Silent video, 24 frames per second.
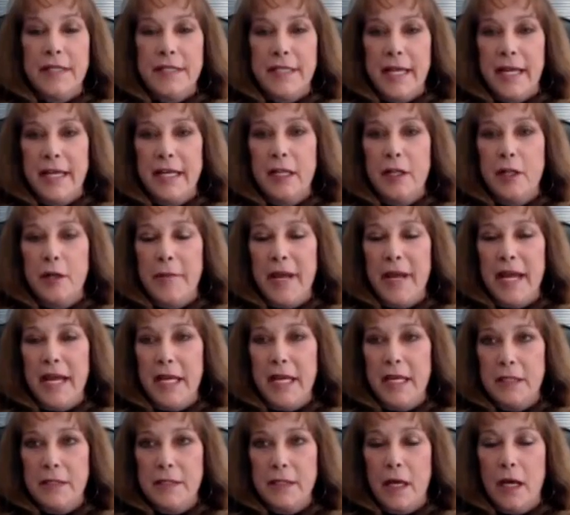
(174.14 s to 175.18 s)
Data
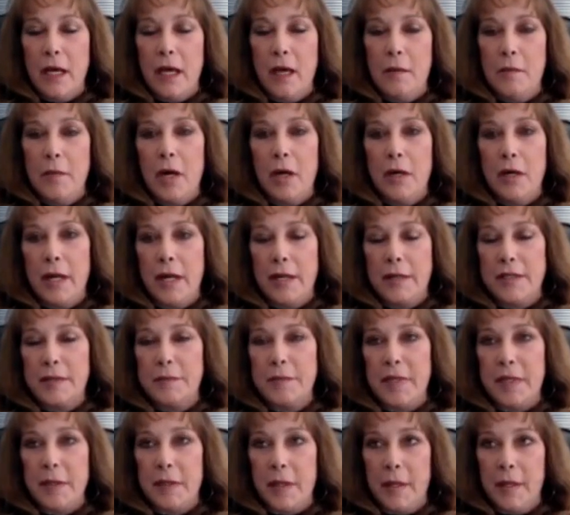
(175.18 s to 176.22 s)
domains are nice
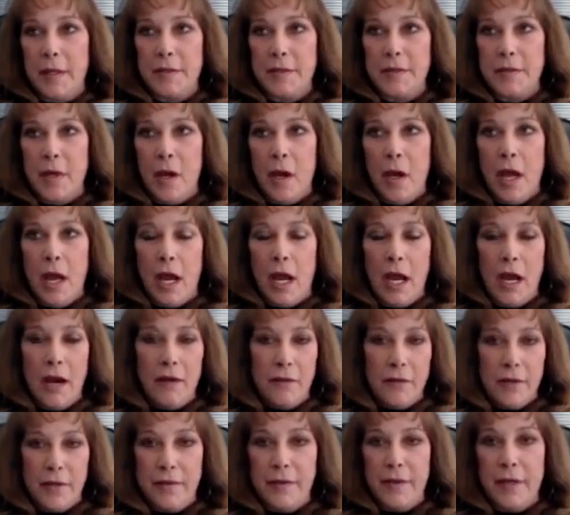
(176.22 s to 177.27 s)
because
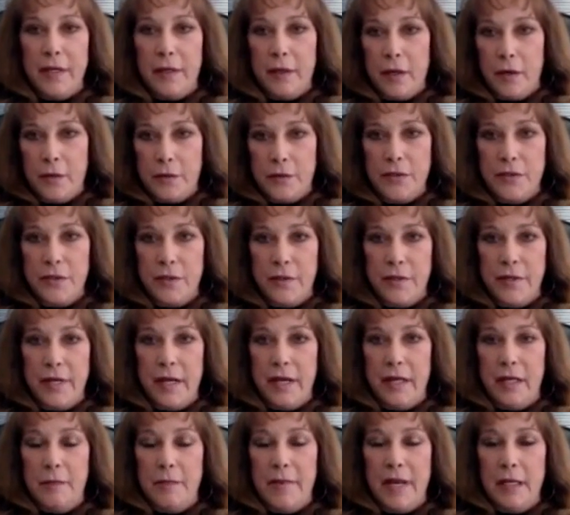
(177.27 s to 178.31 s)
everything goes to the
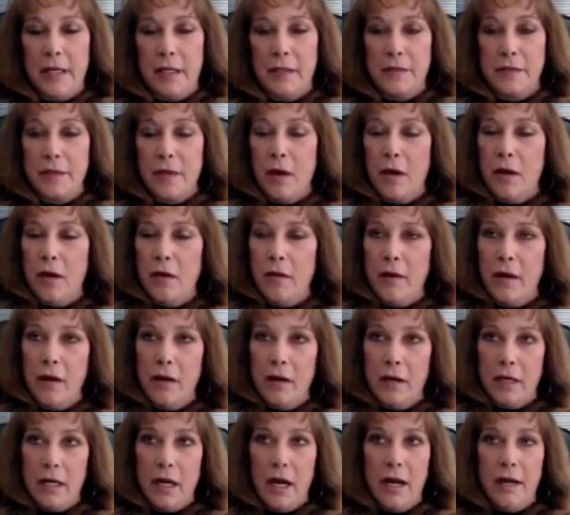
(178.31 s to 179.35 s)
data domains, all the
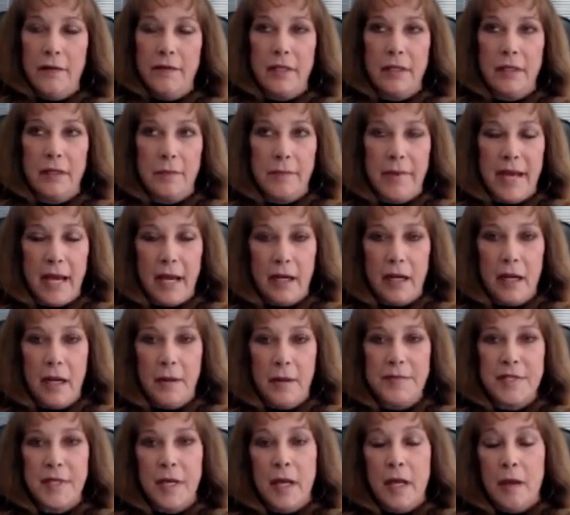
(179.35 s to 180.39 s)
archiving, the
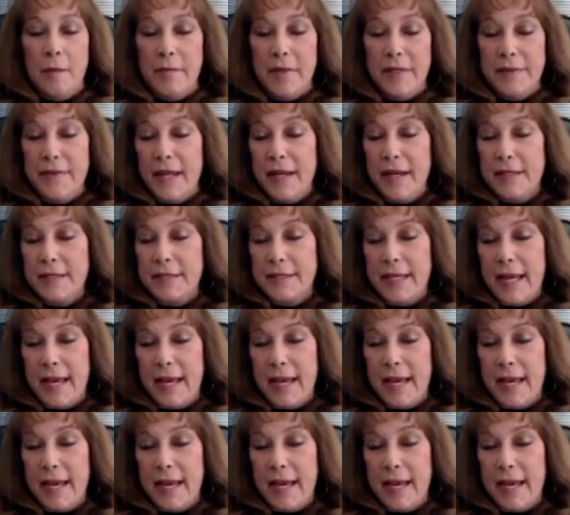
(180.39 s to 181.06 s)
backups, but then it's